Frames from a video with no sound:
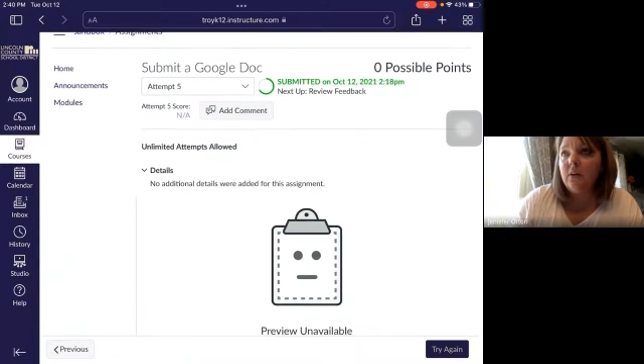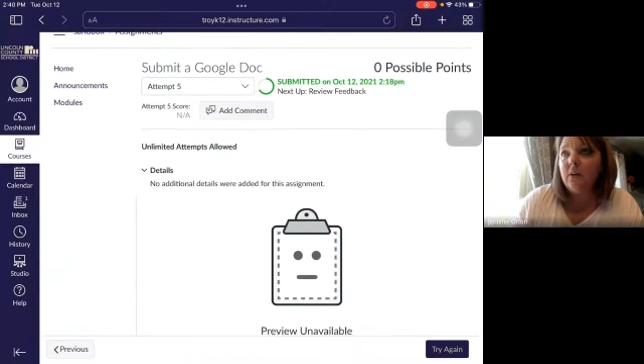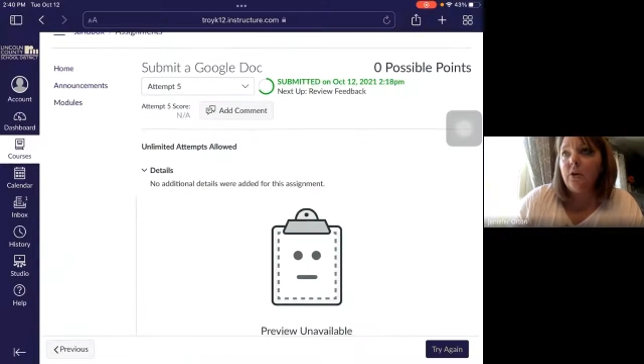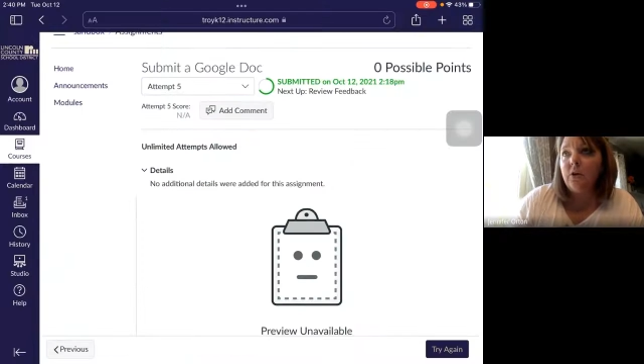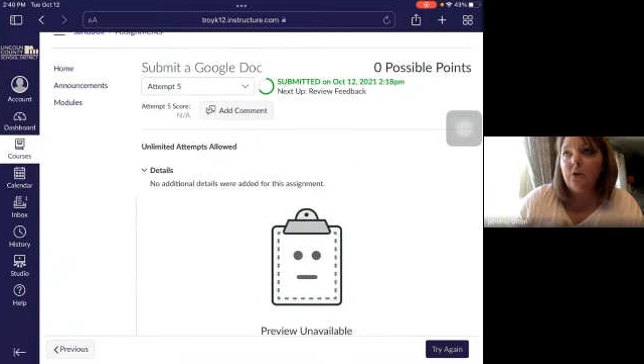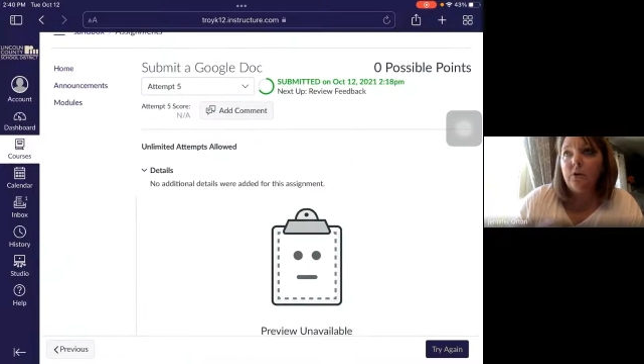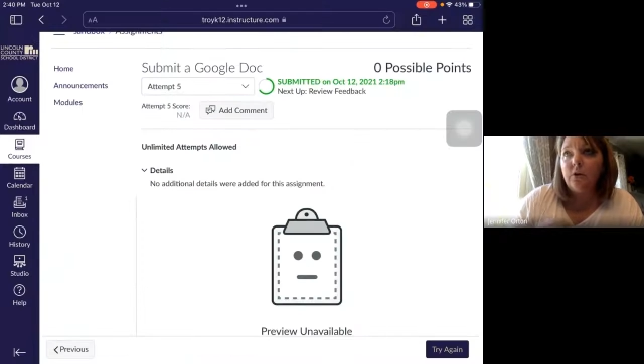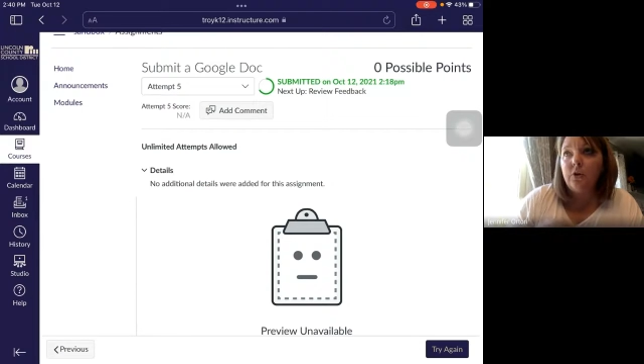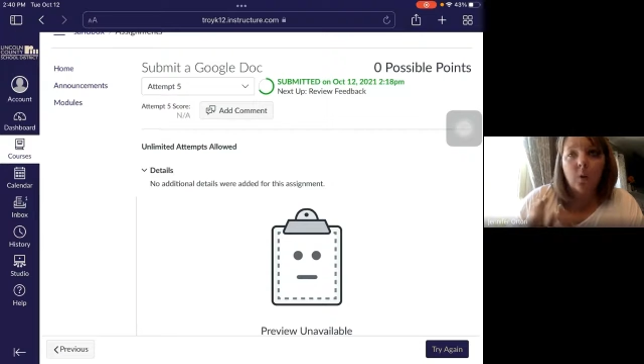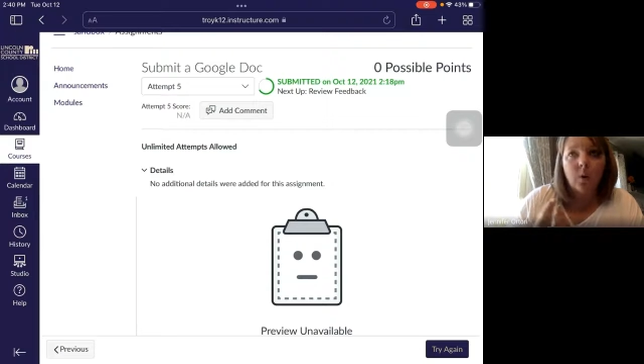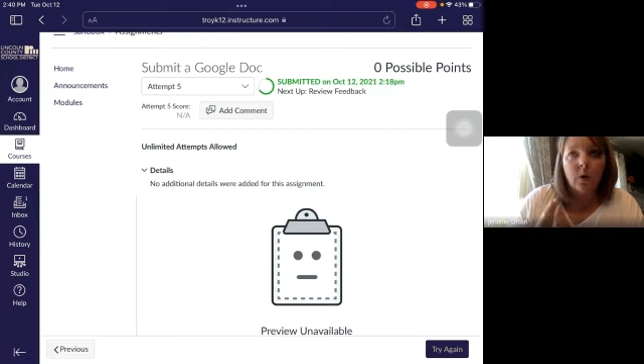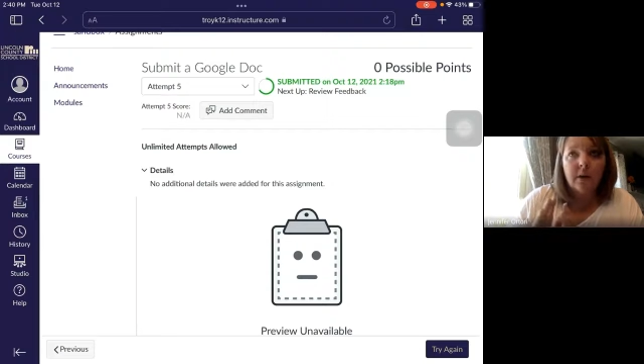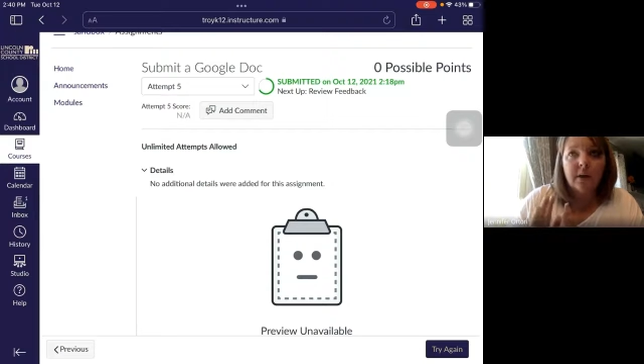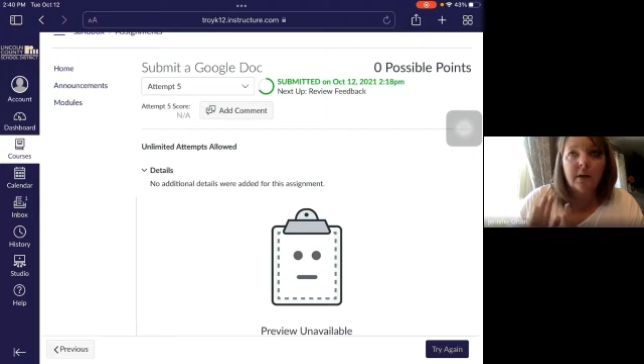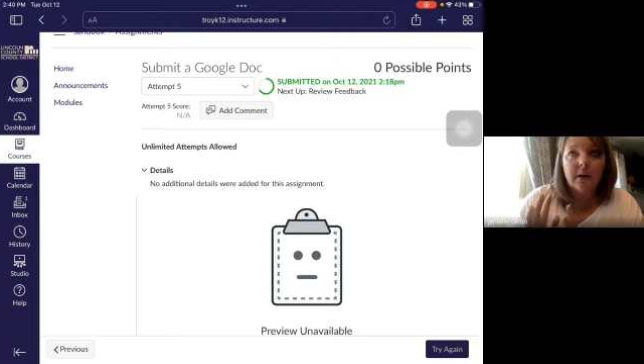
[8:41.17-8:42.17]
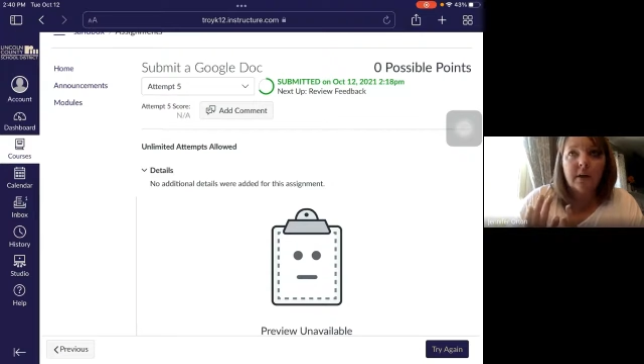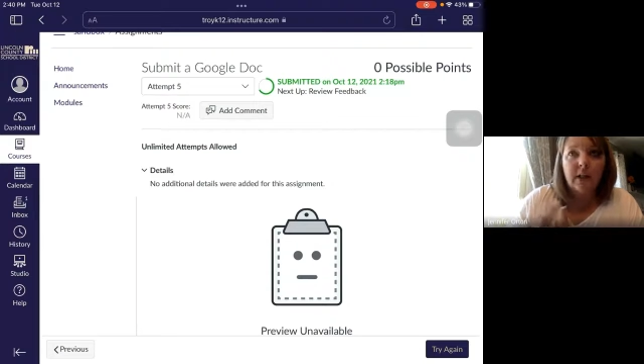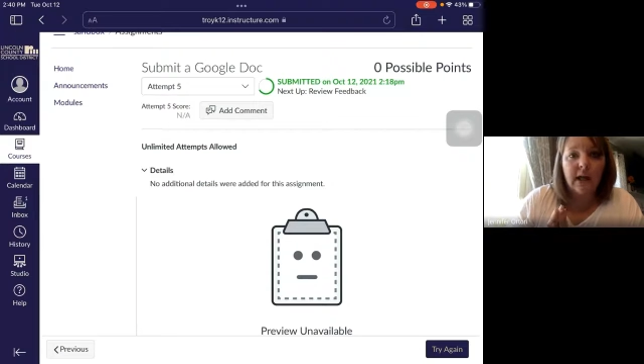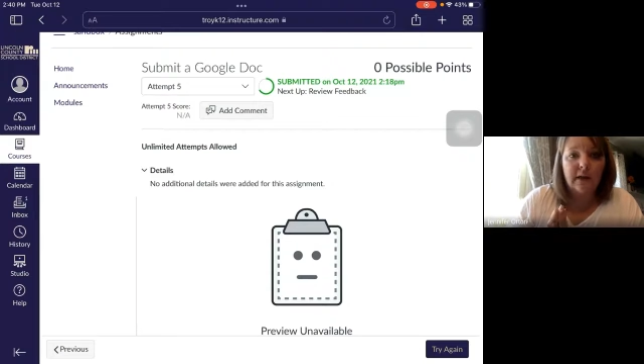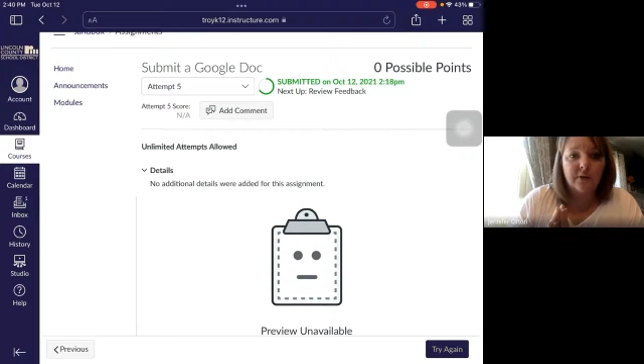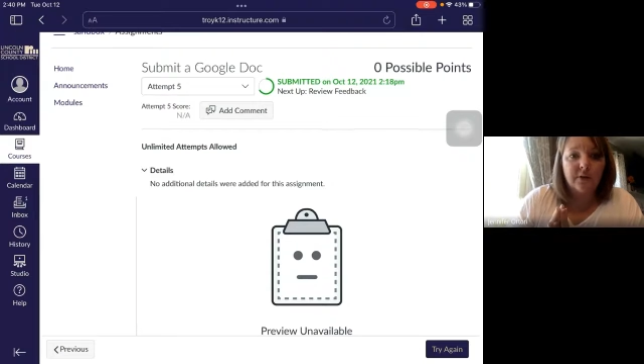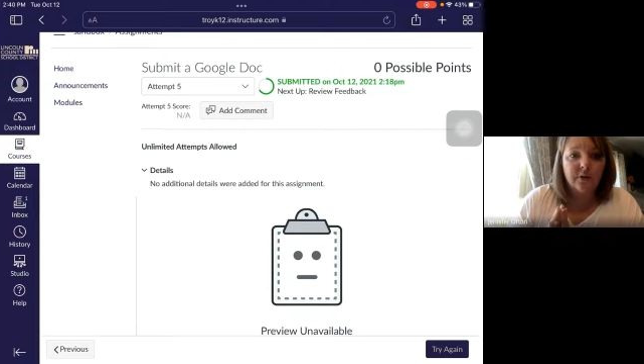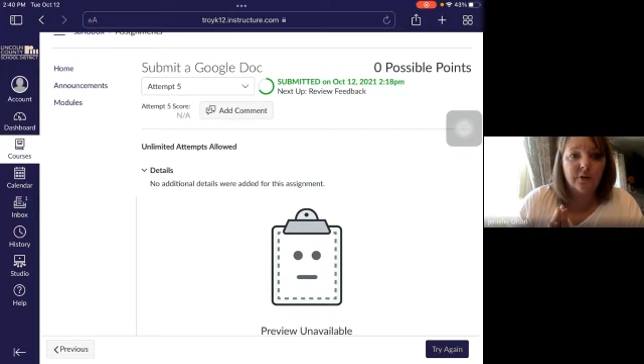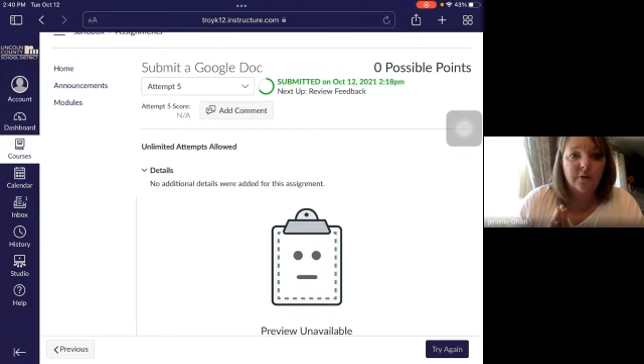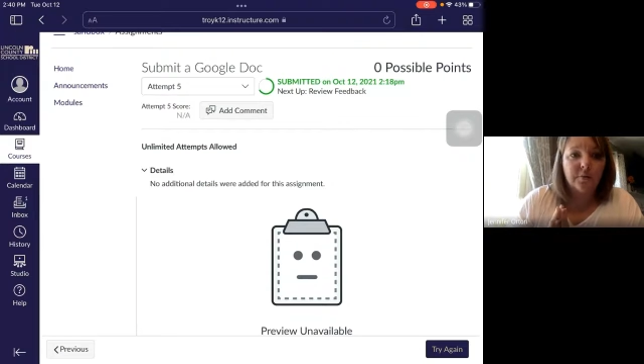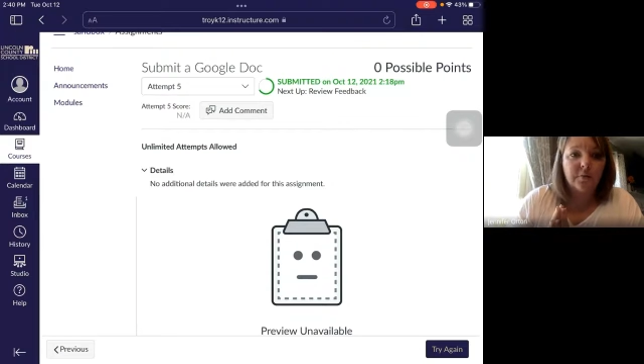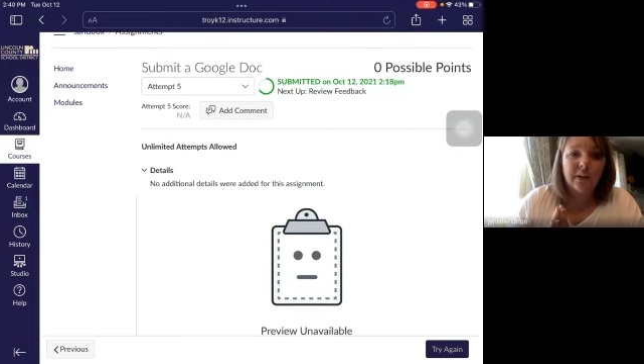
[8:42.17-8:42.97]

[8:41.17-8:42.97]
your classroom,